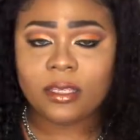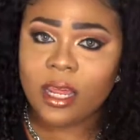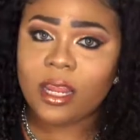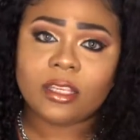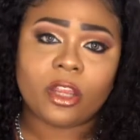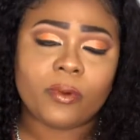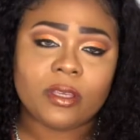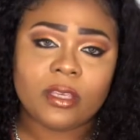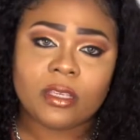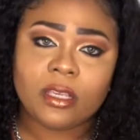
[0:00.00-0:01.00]
It is a three
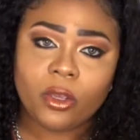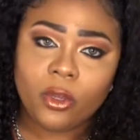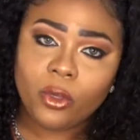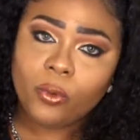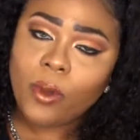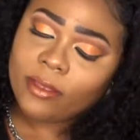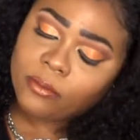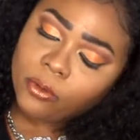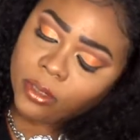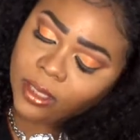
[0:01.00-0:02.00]
sixty, so you do have to
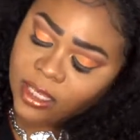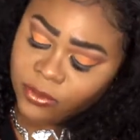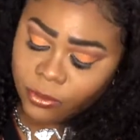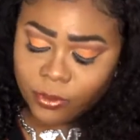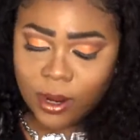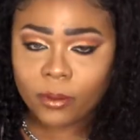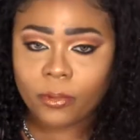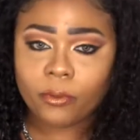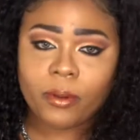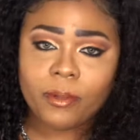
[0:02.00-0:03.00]
remove the lace from around the
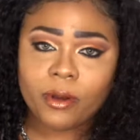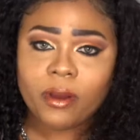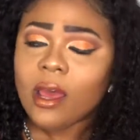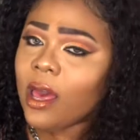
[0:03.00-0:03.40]
perimeter,